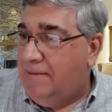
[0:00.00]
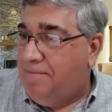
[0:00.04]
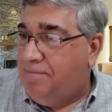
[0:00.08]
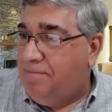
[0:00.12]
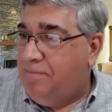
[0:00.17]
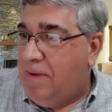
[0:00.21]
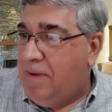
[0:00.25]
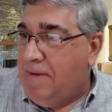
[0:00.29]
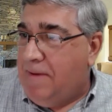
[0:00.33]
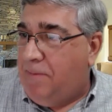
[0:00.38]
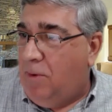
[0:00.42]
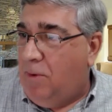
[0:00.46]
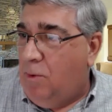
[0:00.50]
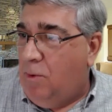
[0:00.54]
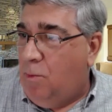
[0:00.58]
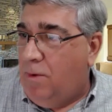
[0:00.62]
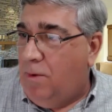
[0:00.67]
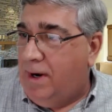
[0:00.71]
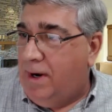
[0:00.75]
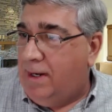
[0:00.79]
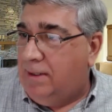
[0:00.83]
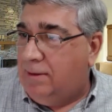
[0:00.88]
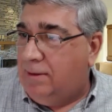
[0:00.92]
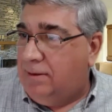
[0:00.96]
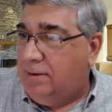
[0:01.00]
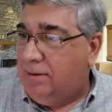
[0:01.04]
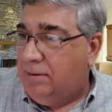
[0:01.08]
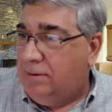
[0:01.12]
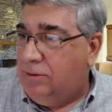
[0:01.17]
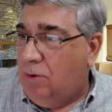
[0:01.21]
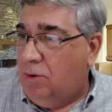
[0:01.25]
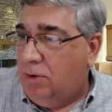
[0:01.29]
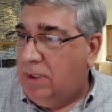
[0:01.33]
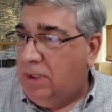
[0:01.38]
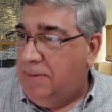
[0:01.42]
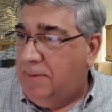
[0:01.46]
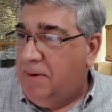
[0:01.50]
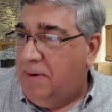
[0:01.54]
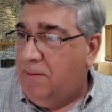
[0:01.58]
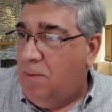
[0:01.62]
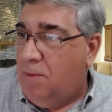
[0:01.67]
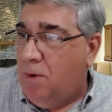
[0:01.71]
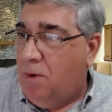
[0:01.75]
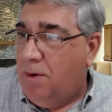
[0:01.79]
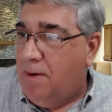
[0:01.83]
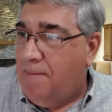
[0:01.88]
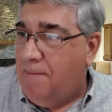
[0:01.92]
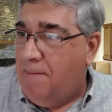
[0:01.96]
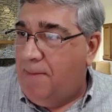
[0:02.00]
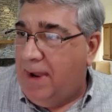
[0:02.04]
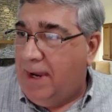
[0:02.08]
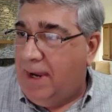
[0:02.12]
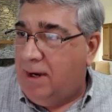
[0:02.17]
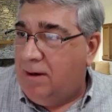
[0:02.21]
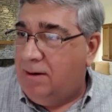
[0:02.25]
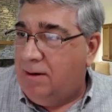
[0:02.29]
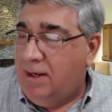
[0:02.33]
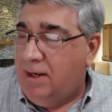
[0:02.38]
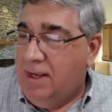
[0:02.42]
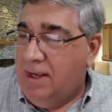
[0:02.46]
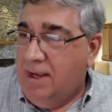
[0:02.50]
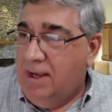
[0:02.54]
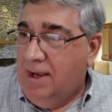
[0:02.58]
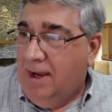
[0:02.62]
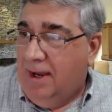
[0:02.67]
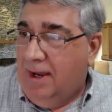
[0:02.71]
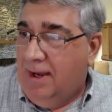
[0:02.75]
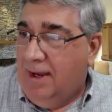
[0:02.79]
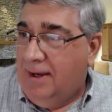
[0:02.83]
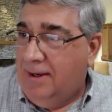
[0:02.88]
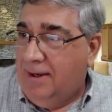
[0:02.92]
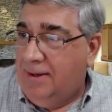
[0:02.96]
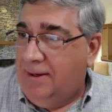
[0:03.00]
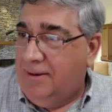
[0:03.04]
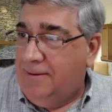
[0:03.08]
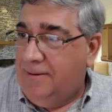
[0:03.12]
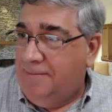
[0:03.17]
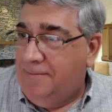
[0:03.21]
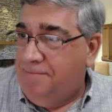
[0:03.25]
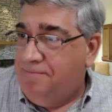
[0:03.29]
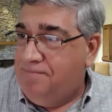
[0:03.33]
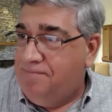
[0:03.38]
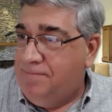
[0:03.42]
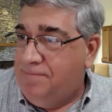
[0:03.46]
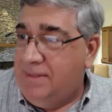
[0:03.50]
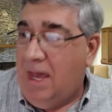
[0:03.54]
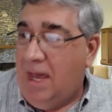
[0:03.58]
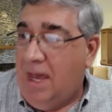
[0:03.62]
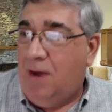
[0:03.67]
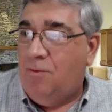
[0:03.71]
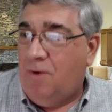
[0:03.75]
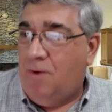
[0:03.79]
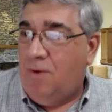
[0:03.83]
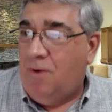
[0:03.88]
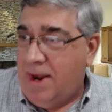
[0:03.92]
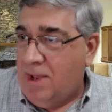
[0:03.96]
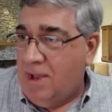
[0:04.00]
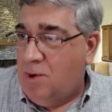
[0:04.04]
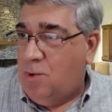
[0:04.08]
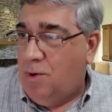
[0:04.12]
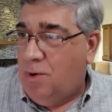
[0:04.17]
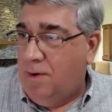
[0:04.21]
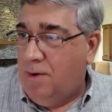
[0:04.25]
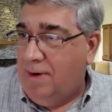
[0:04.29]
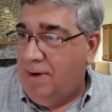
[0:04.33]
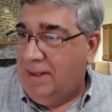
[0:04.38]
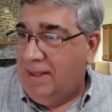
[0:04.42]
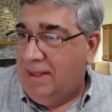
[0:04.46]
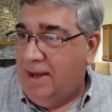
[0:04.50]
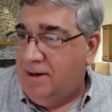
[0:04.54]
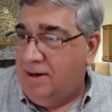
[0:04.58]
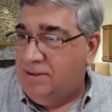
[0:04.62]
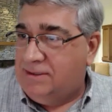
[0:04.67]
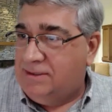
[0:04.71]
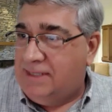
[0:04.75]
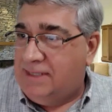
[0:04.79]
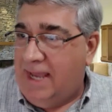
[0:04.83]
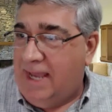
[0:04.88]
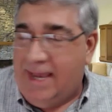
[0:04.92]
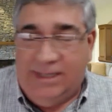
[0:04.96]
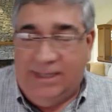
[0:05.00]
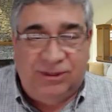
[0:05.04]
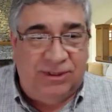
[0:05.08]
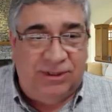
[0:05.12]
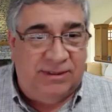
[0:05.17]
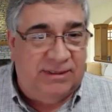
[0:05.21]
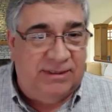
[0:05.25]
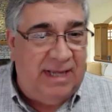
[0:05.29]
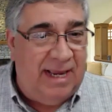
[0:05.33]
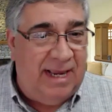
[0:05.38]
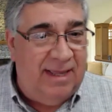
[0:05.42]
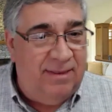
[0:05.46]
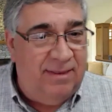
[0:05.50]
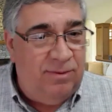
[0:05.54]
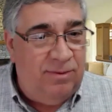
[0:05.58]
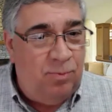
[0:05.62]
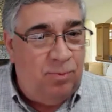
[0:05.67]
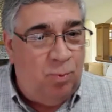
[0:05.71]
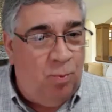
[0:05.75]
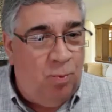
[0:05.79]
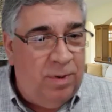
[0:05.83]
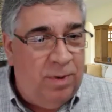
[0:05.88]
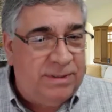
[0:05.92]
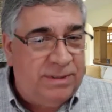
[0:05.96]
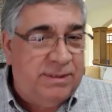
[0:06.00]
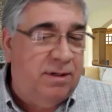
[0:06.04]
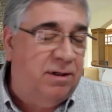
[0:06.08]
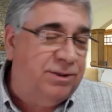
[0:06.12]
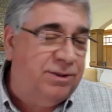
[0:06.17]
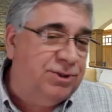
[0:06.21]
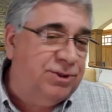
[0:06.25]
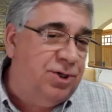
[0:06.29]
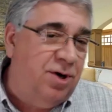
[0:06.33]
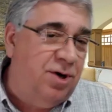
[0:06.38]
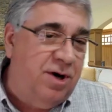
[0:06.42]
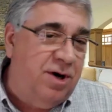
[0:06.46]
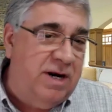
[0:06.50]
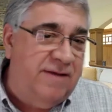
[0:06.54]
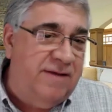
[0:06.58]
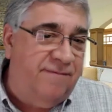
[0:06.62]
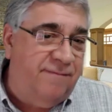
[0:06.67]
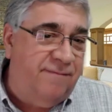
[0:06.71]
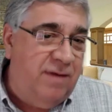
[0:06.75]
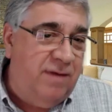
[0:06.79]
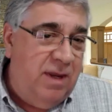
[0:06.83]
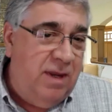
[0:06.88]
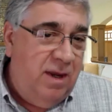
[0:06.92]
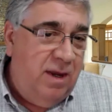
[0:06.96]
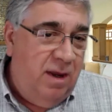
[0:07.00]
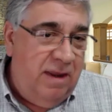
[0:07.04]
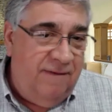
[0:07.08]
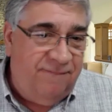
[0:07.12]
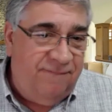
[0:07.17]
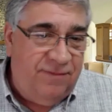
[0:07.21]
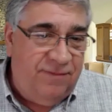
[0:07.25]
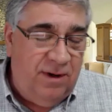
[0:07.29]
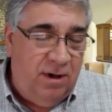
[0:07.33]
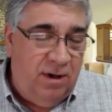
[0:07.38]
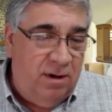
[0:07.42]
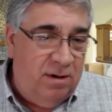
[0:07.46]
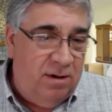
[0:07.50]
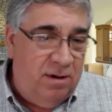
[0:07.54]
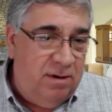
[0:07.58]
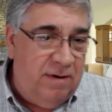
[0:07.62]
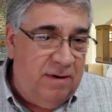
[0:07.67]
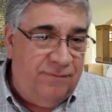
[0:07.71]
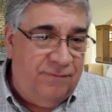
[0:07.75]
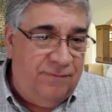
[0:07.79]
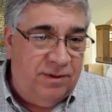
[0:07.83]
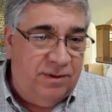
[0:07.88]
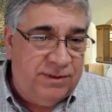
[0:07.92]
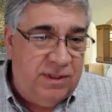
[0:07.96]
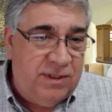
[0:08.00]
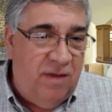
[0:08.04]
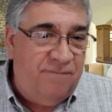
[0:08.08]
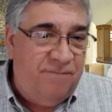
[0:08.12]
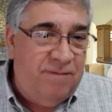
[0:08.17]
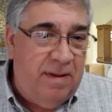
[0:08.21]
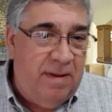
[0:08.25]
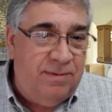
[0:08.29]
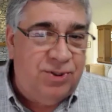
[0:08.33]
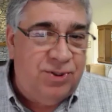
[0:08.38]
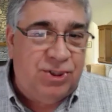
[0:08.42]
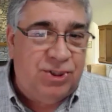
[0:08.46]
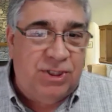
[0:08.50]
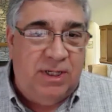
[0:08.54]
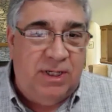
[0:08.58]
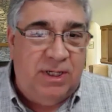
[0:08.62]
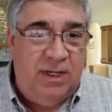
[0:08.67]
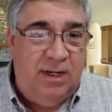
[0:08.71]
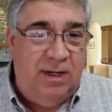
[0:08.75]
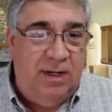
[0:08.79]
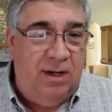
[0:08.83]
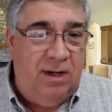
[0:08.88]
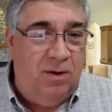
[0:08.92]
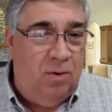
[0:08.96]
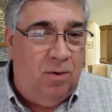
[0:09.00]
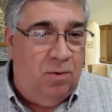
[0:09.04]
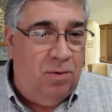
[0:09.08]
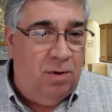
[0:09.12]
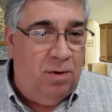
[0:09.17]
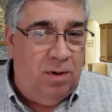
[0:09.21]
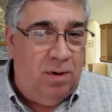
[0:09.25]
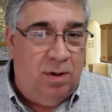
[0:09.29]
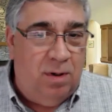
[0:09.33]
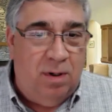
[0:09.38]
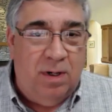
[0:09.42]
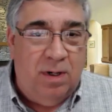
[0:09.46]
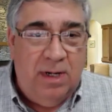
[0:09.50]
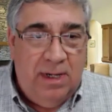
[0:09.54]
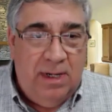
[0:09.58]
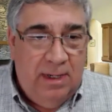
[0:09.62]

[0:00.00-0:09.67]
People want to know a little bit more about not writing query letters to agents, and what's their alternative if they're self-publishing, or